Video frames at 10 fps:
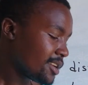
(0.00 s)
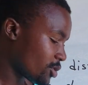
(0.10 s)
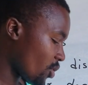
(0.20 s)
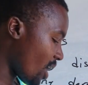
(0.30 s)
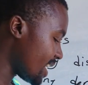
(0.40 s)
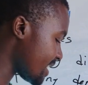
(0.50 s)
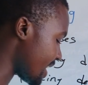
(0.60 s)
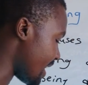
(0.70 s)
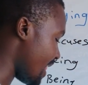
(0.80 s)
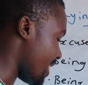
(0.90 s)
So what is
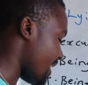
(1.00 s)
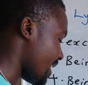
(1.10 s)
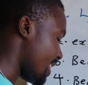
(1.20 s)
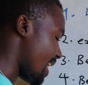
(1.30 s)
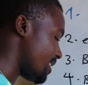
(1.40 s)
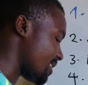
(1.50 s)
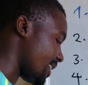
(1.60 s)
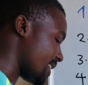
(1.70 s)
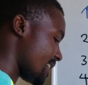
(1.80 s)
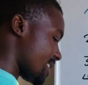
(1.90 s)
another thing that
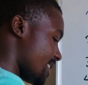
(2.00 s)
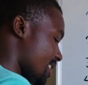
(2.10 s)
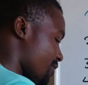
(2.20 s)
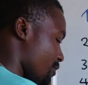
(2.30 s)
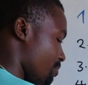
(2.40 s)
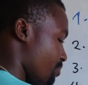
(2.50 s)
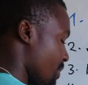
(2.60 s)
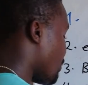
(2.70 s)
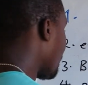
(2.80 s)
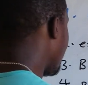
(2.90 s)
successful
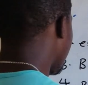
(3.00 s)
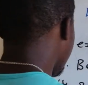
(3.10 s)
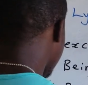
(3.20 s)
people do,